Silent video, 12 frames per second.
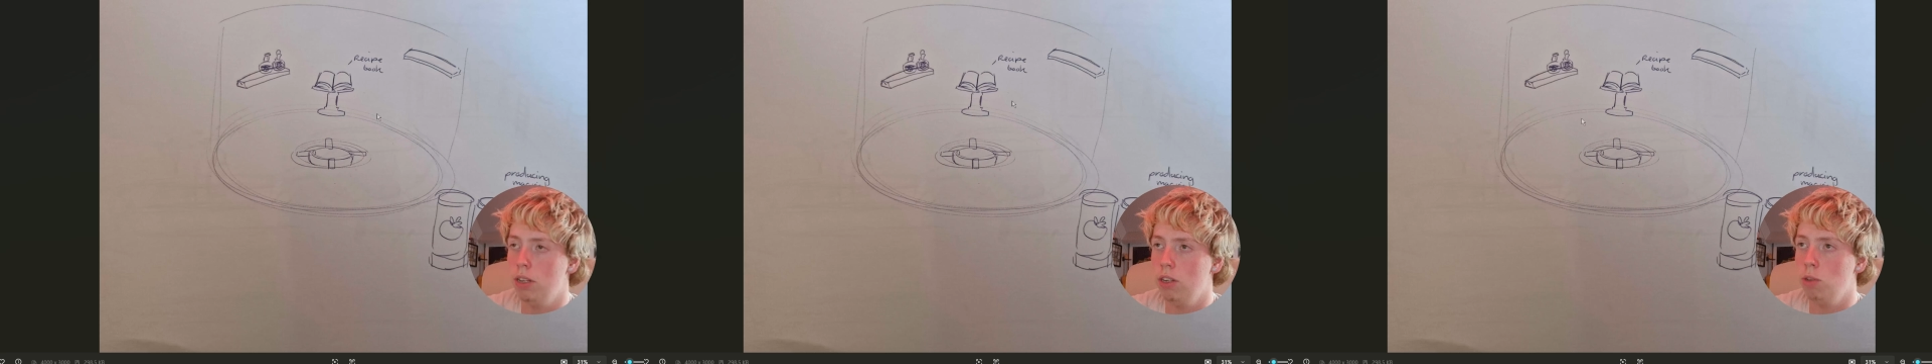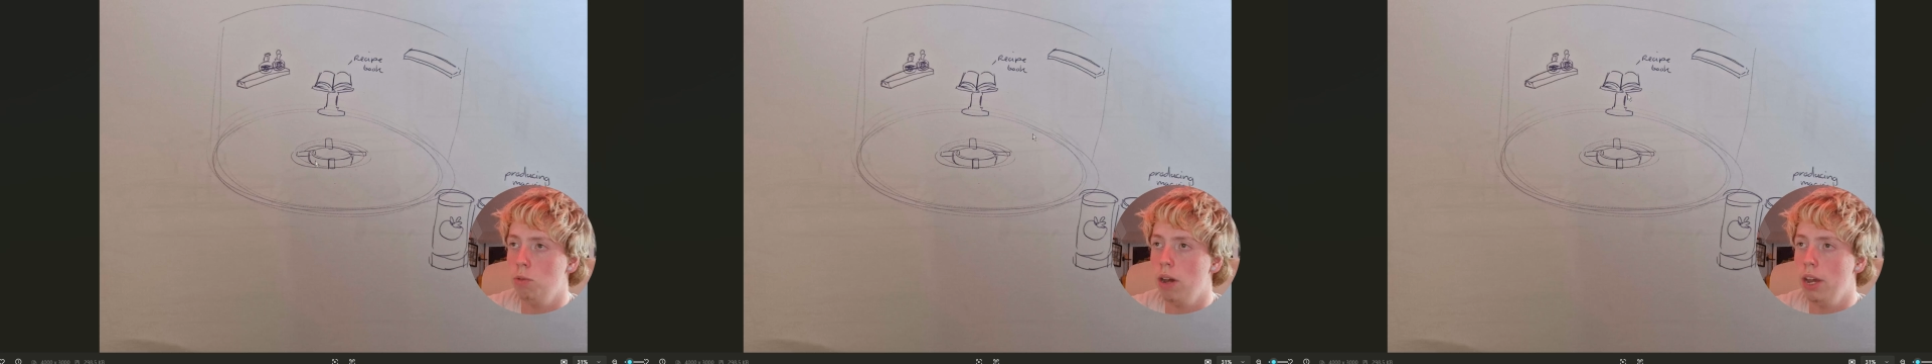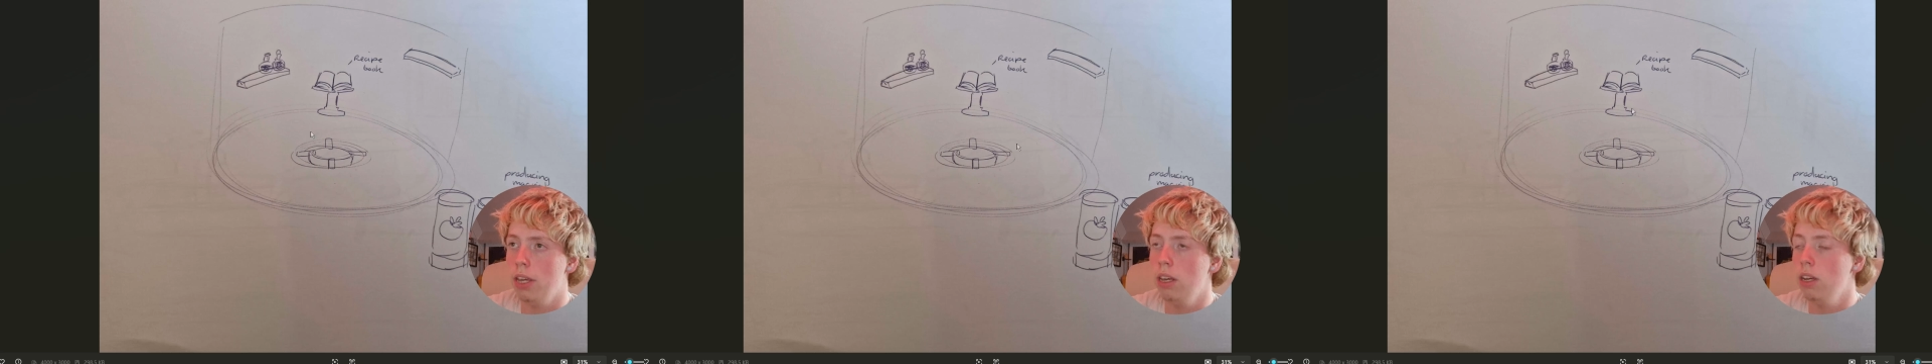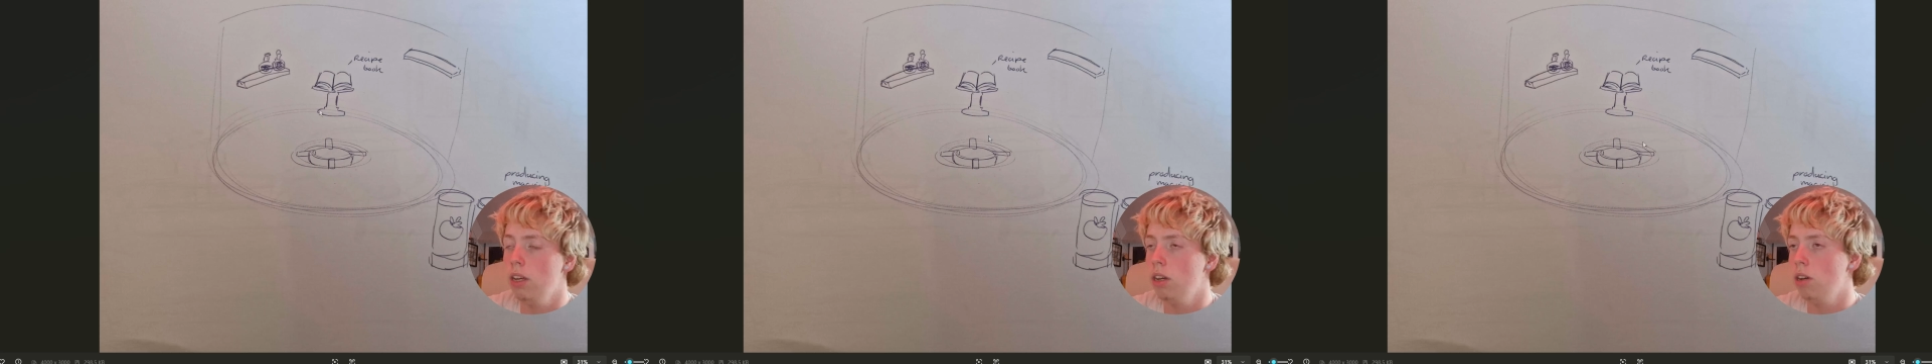an UI
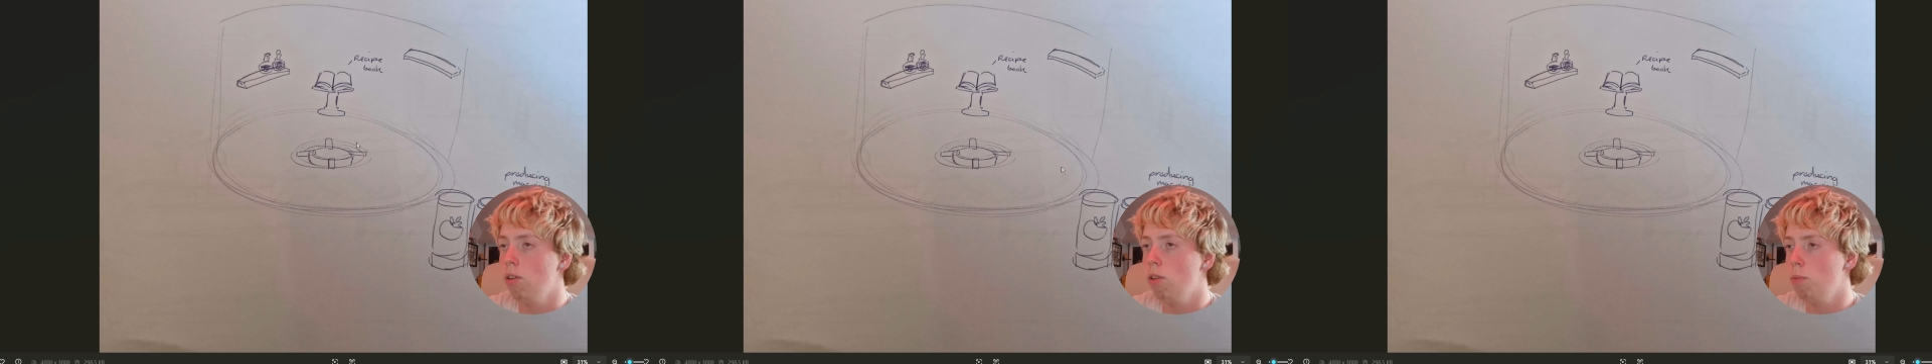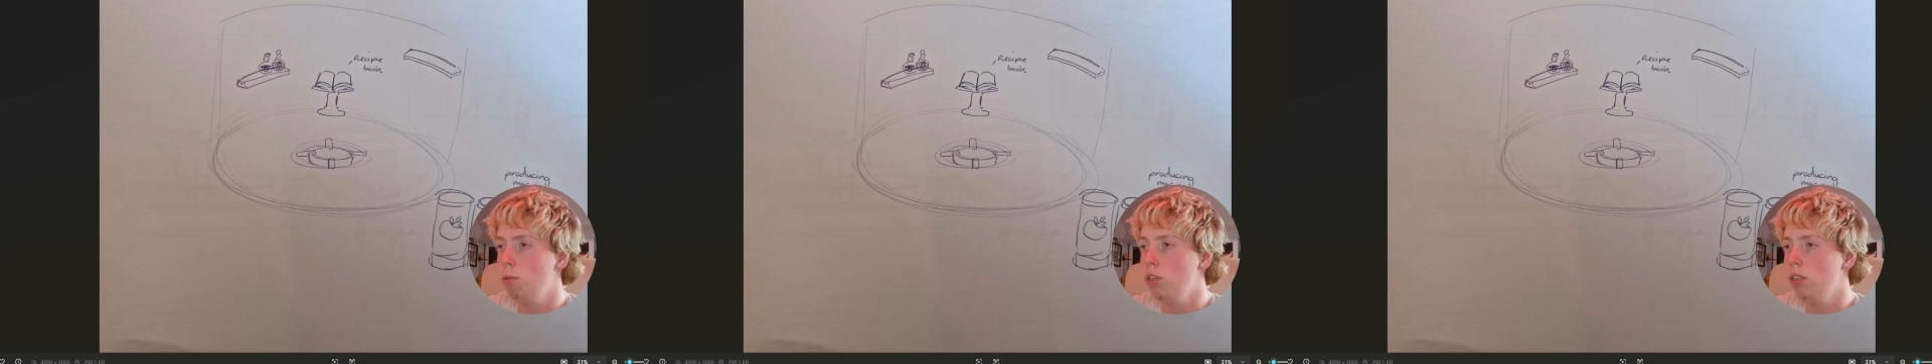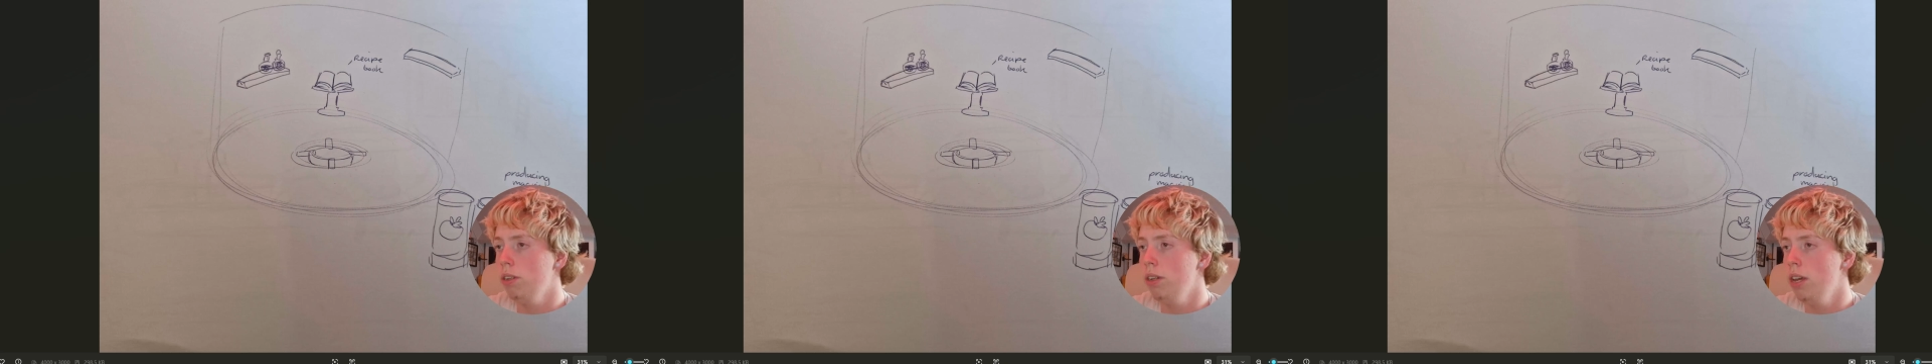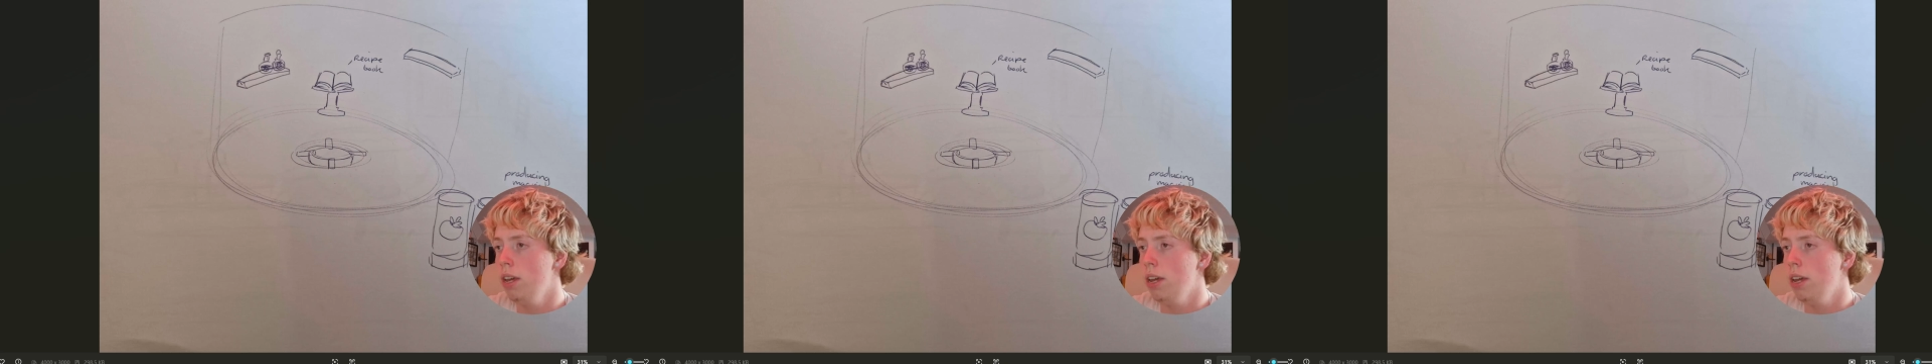option,